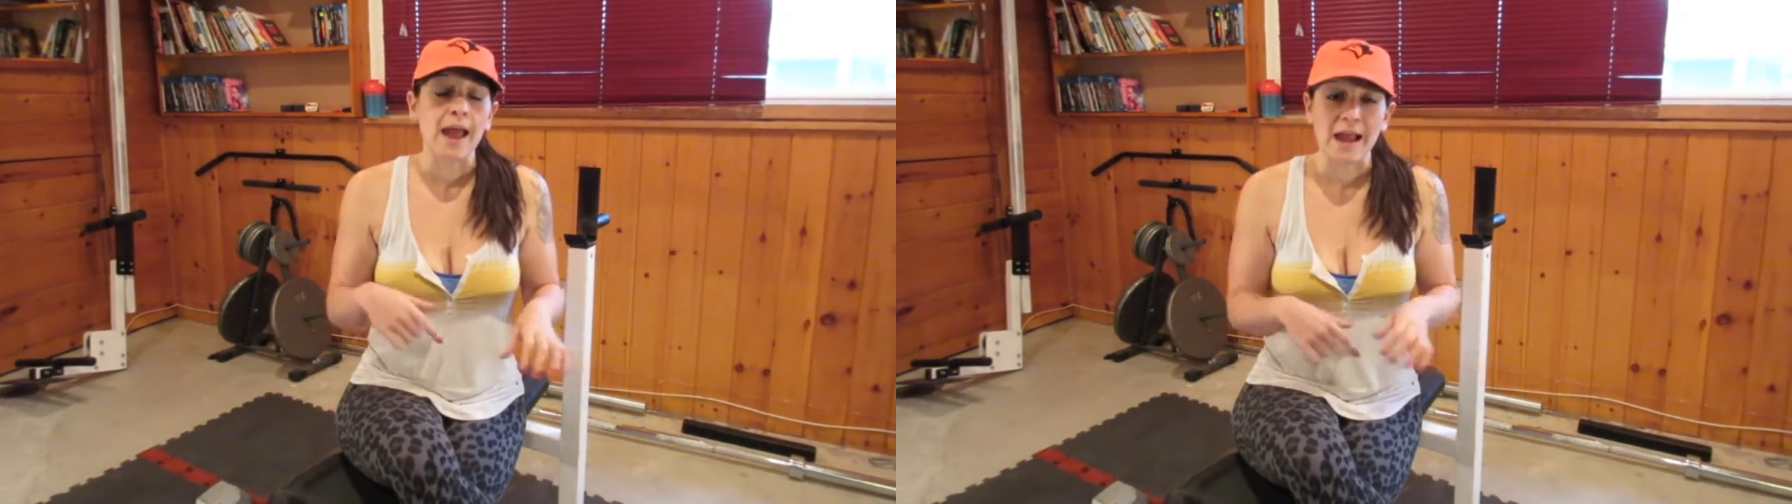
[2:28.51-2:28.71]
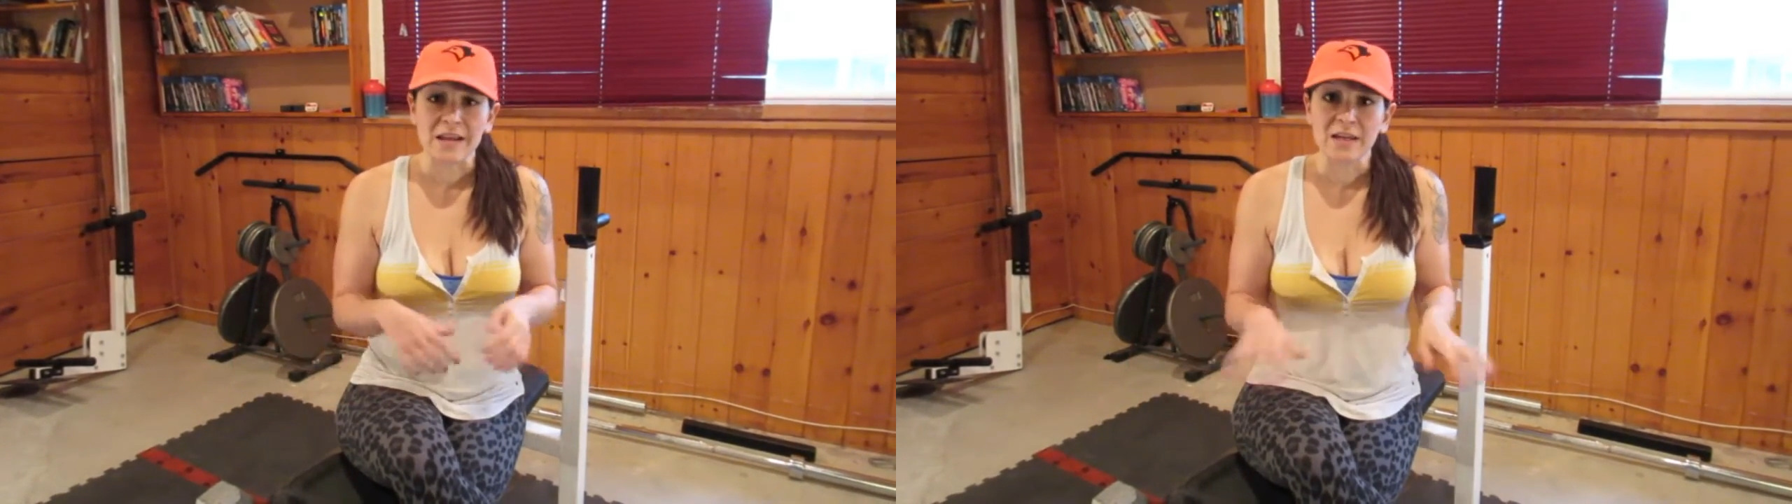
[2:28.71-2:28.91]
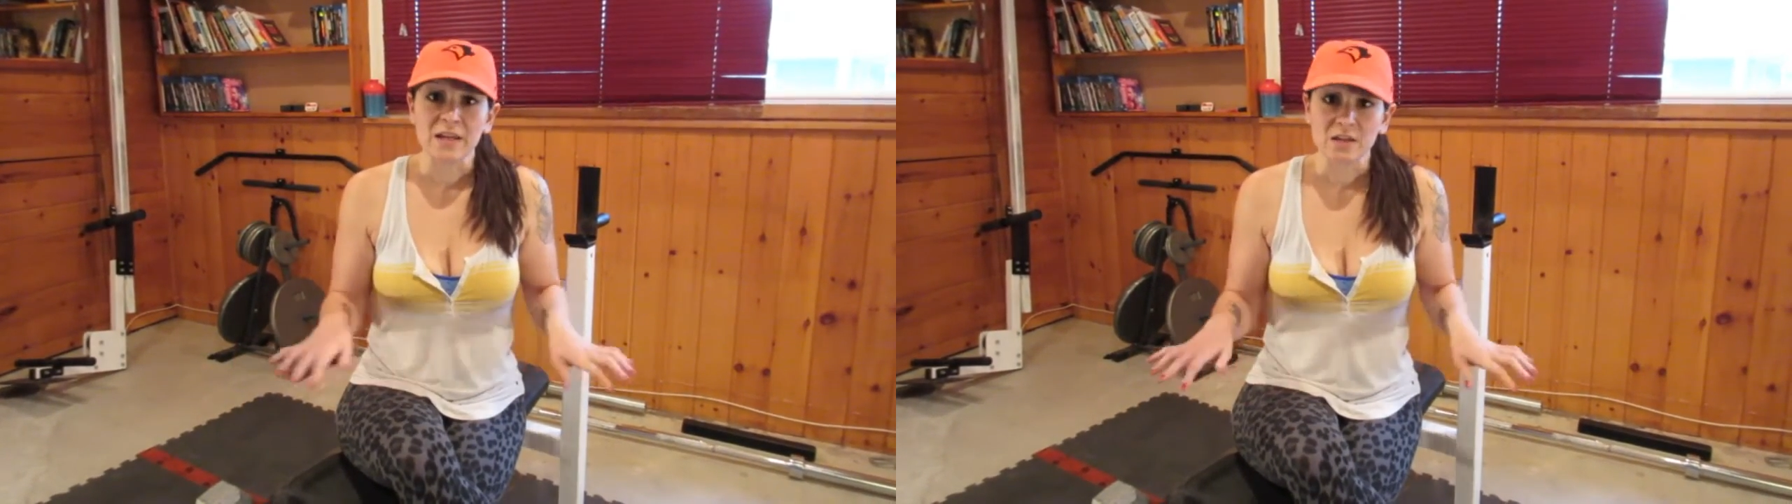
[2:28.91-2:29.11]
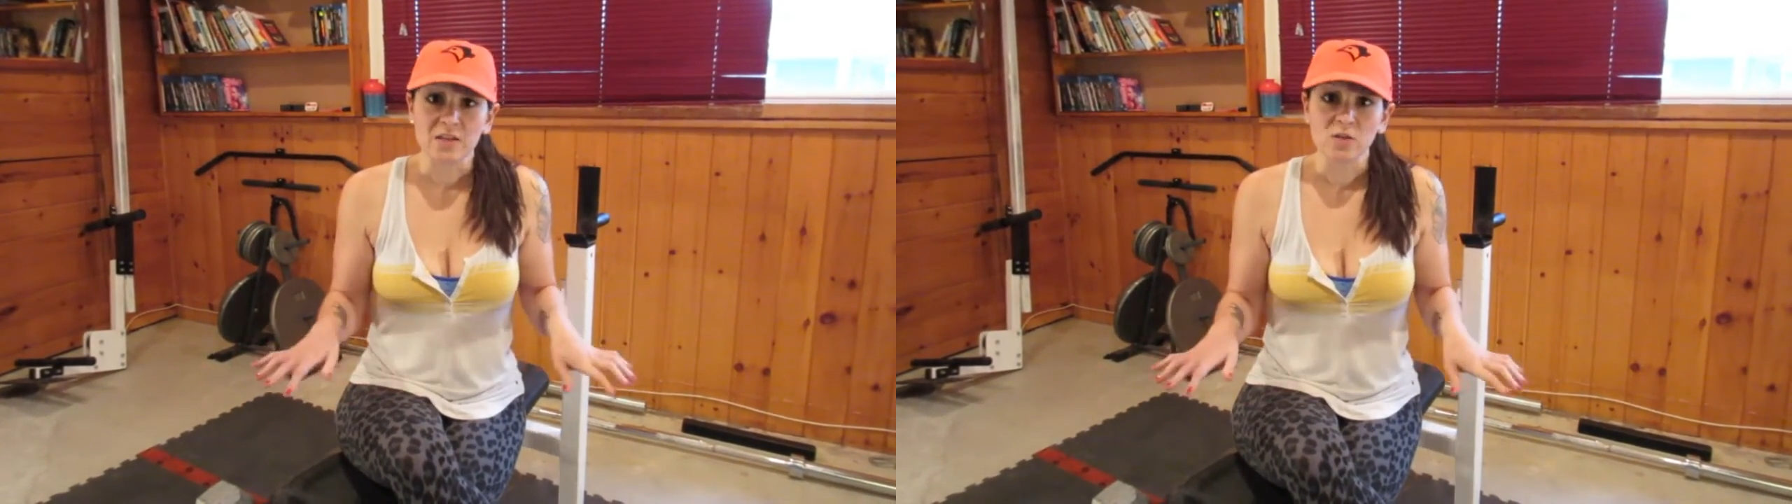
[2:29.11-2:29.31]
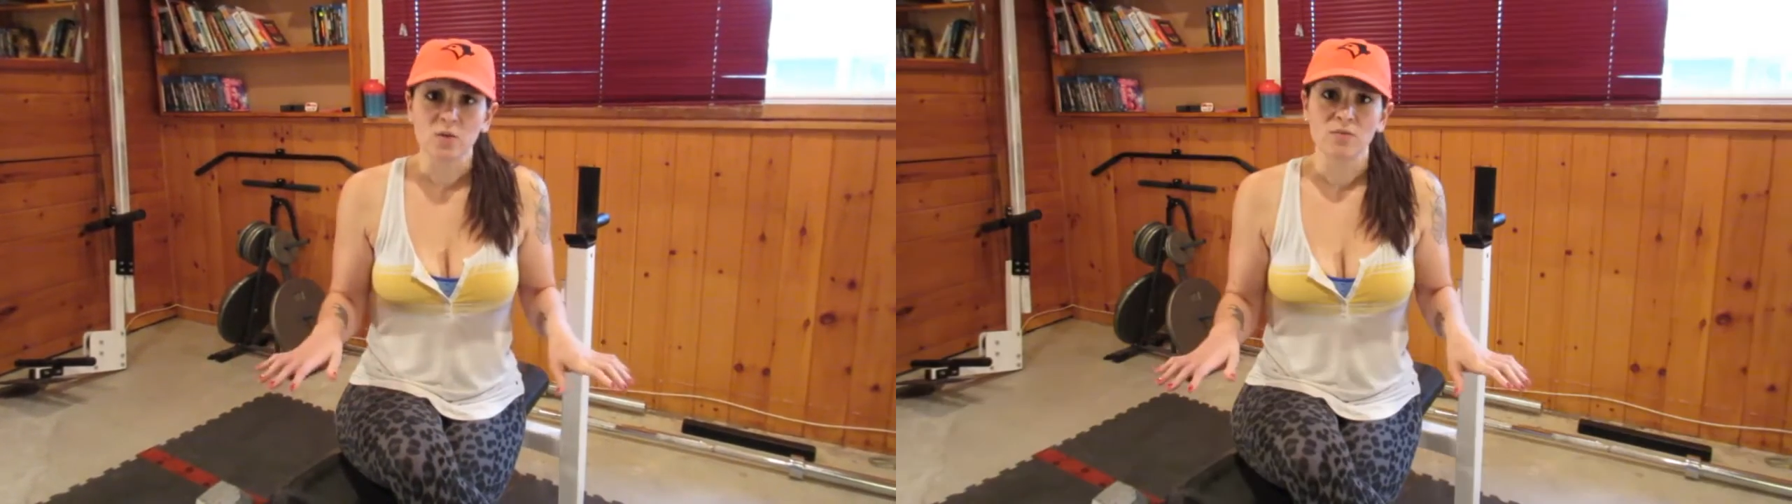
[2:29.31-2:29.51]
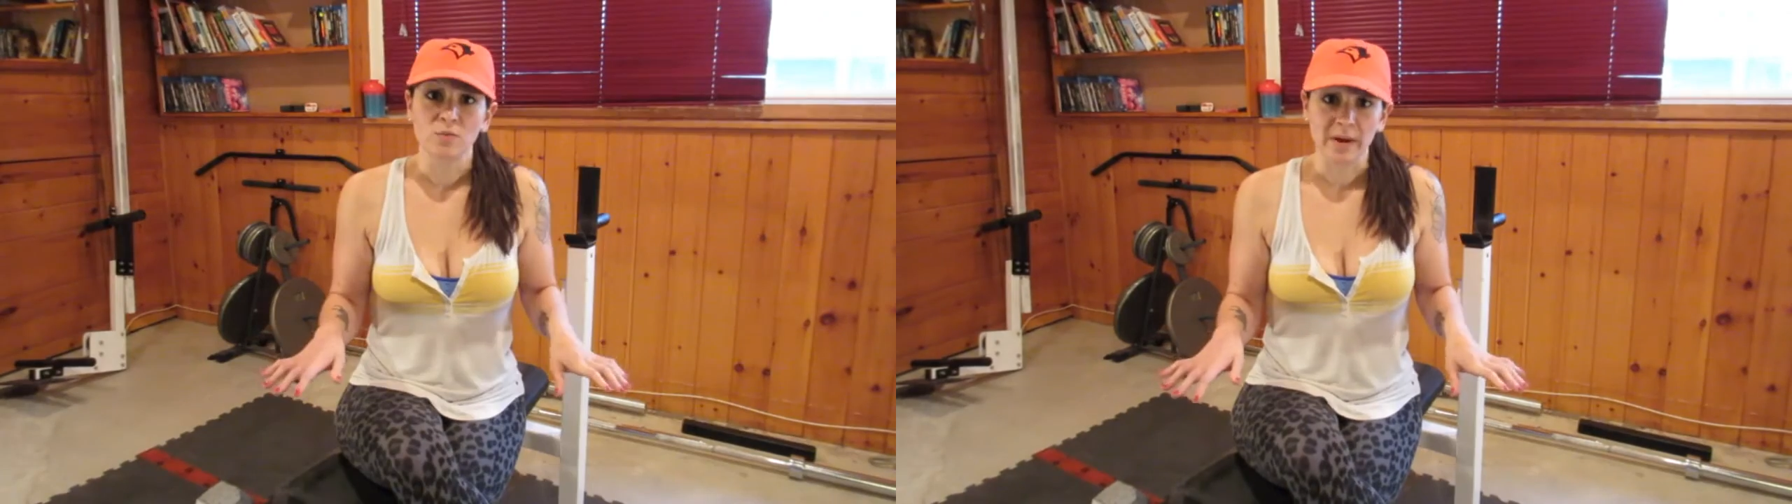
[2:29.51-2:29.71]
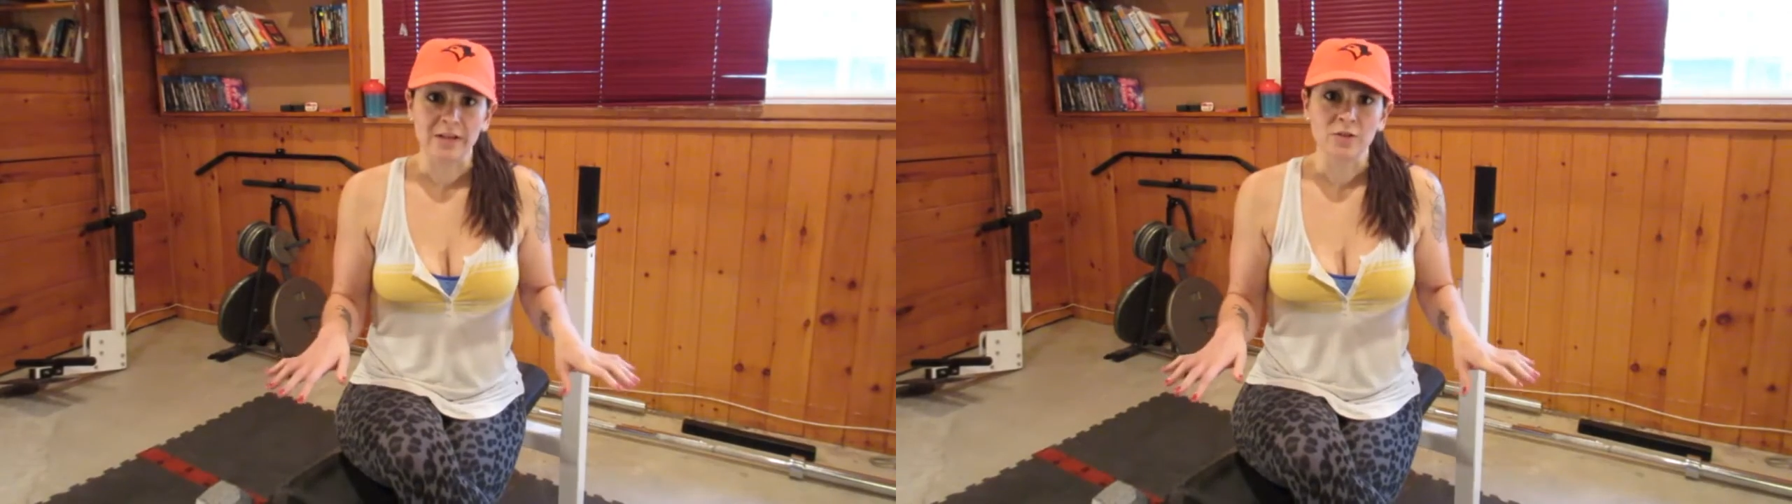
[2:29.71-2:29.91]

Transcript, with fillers: Any sort of weight